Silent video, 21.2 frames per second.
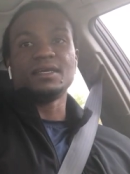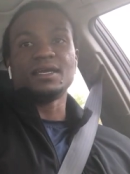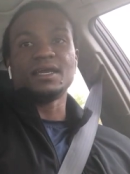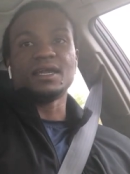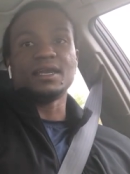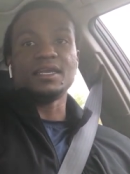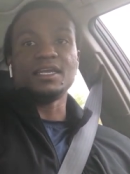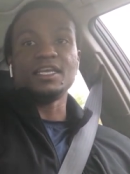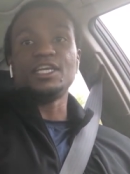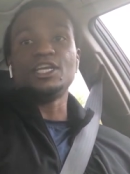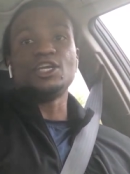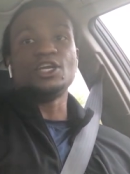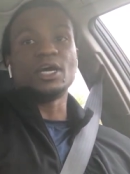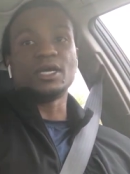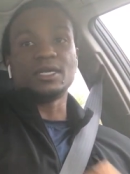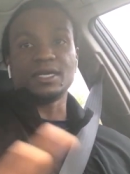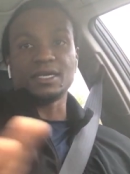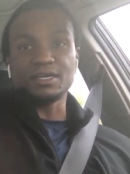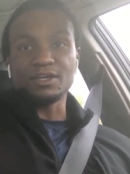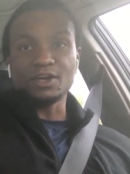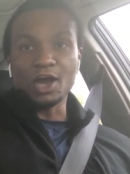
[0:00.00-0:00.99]
And he did
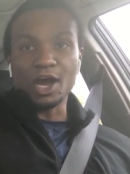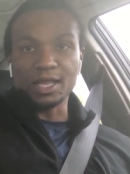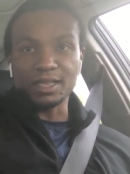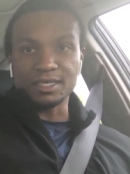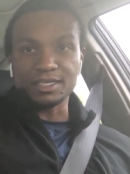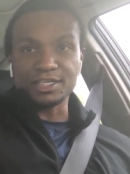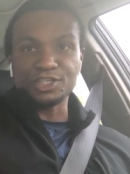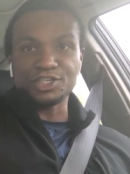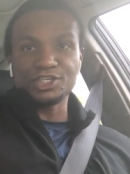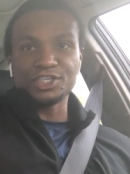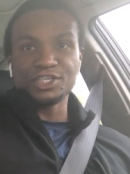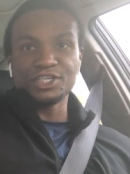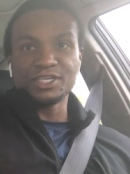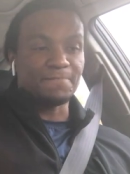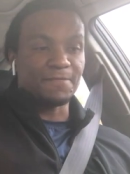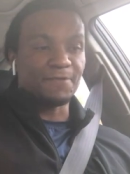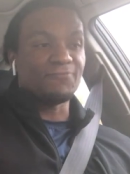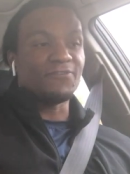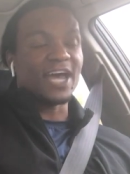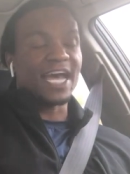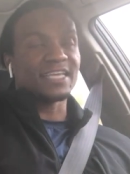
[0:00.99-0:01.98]
not acknowledge
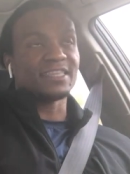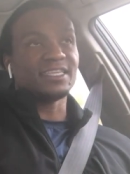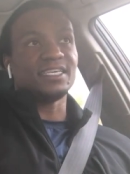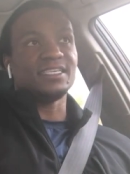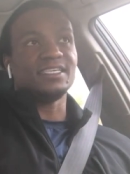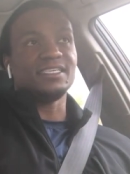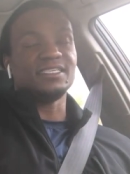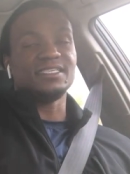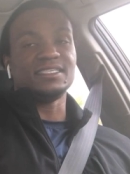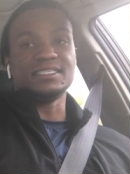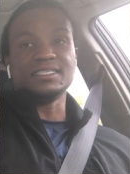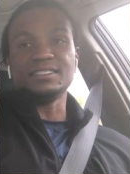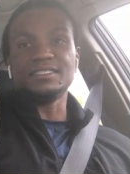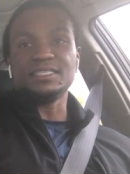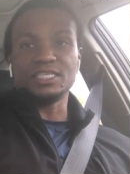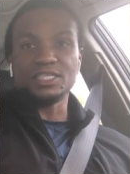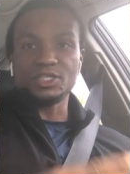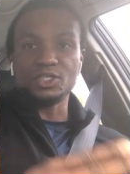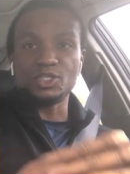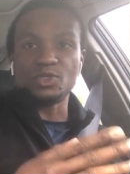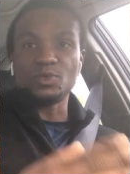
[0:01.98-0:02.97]
the fact that he still
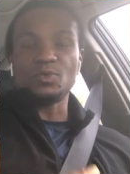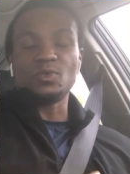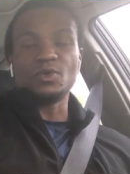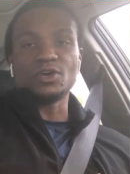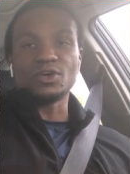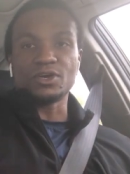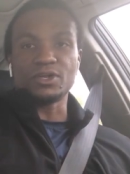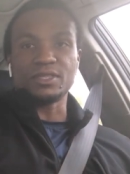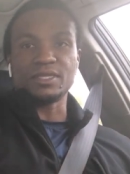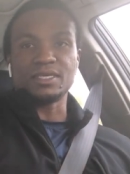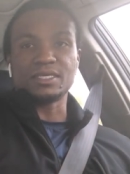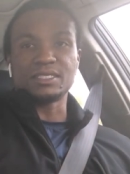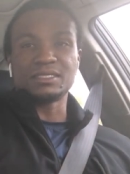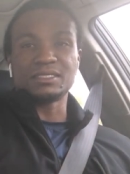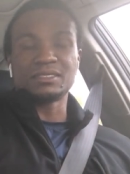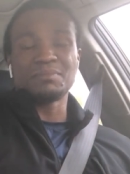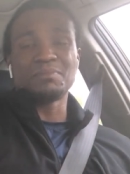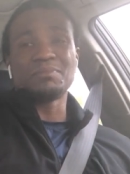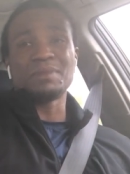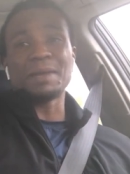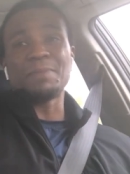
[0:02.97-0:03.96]
needed to work on this.
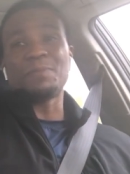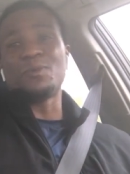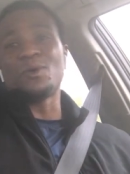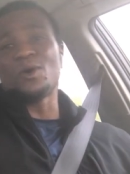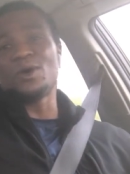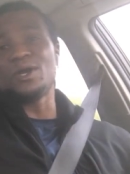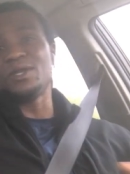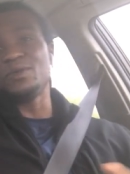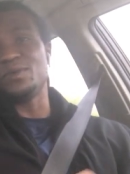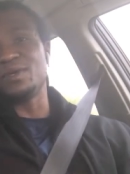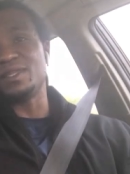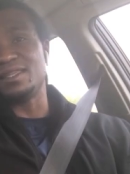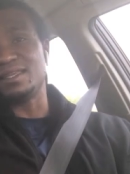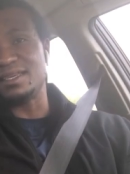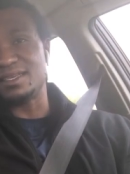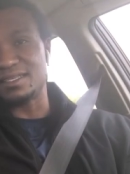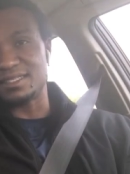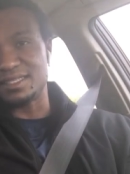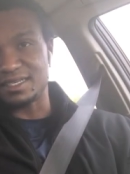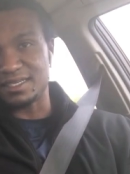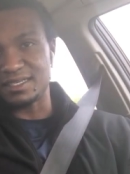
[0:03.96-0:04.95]
My point with
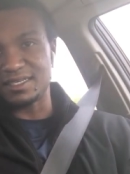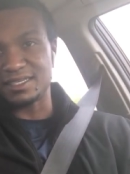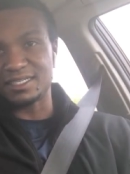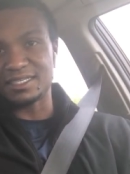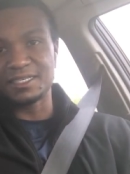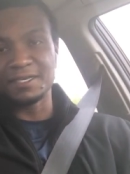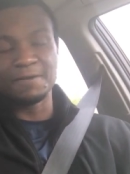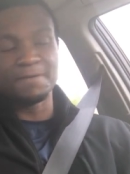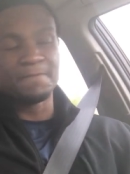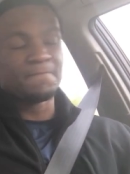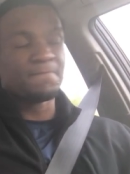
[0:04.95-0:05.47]
this is,